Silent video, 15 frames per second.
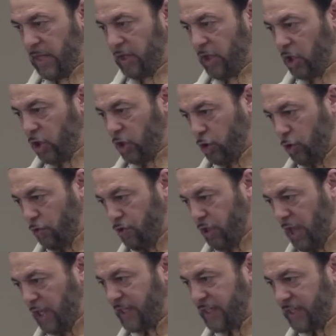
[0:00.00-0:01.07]
These two
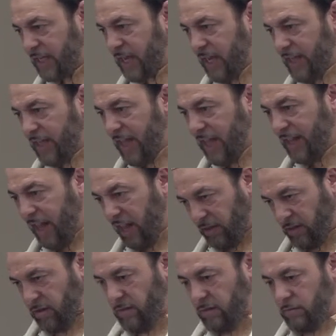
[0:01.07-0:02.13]
things they
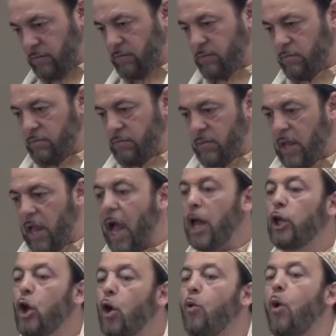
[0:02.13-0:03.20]
did.
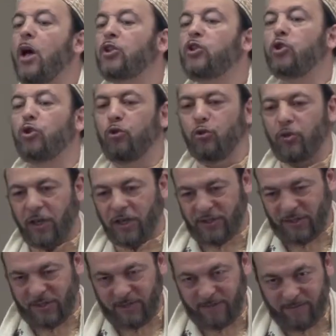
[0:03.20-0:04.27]
And you want to do
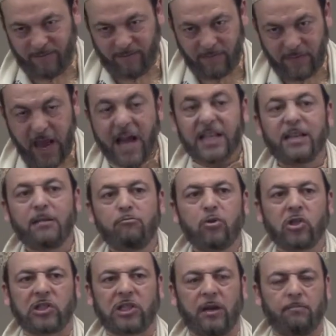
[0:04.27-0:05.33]
this. As a
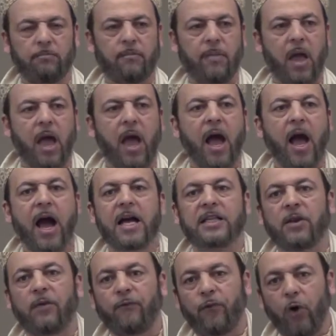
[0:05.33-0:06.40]
Muslim,
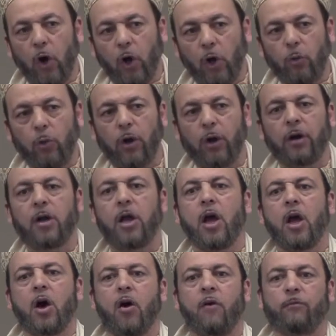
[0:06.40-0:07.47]
as a follower
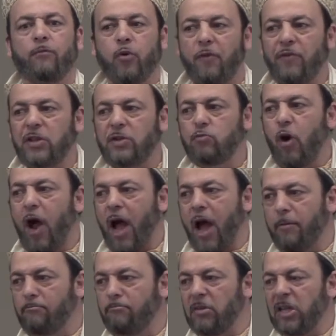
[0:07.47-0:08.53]
of Prophet
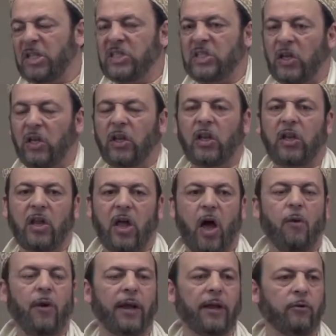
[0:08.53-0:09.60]
Muhammad
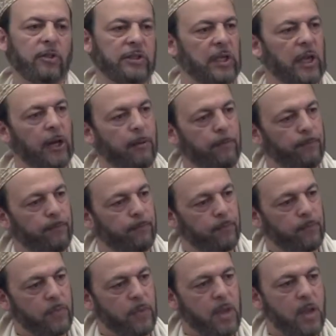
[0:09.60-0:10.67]
sallallahu alaihi wasallam.
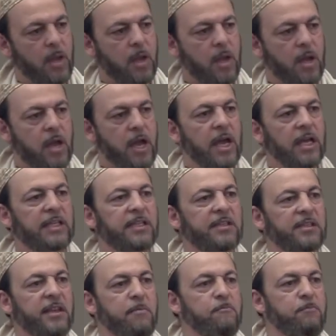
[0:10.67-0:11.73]
It's
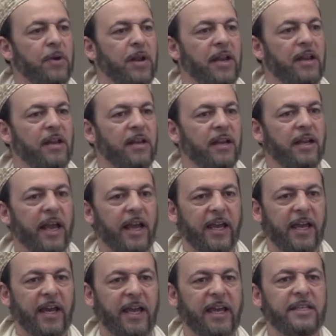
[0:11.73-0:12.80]
simple like
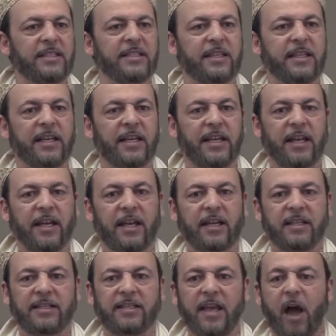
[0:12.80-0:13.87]
it is
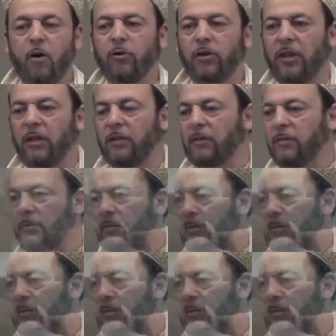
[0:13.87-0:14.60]
sounding.